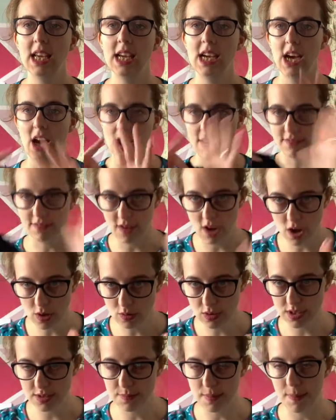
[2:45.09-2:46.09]
I've
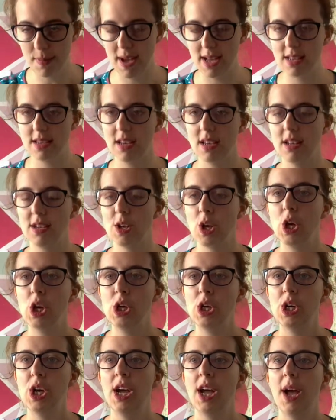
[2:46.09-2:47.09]
altered my pattern,
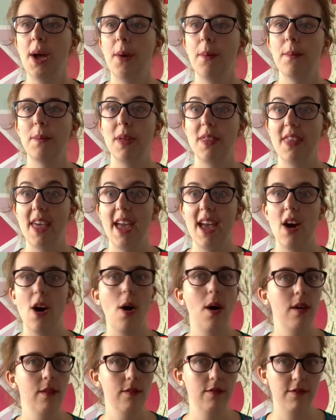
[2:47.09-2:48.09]
but they are
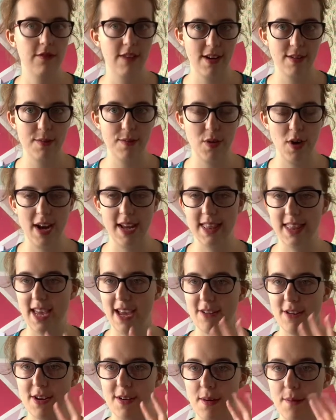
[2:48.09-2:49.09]
very bright.
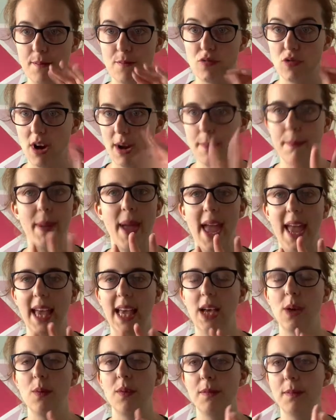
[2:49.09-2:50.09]
They're a bright
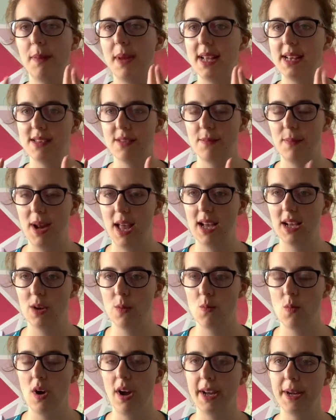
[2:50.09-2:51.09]
pink with bits of black and
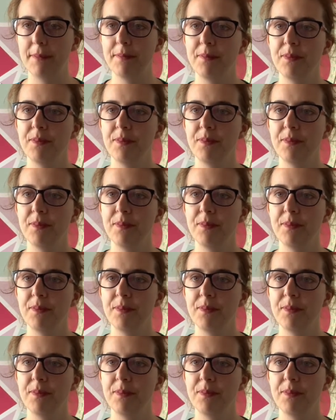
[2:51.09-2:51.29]
white.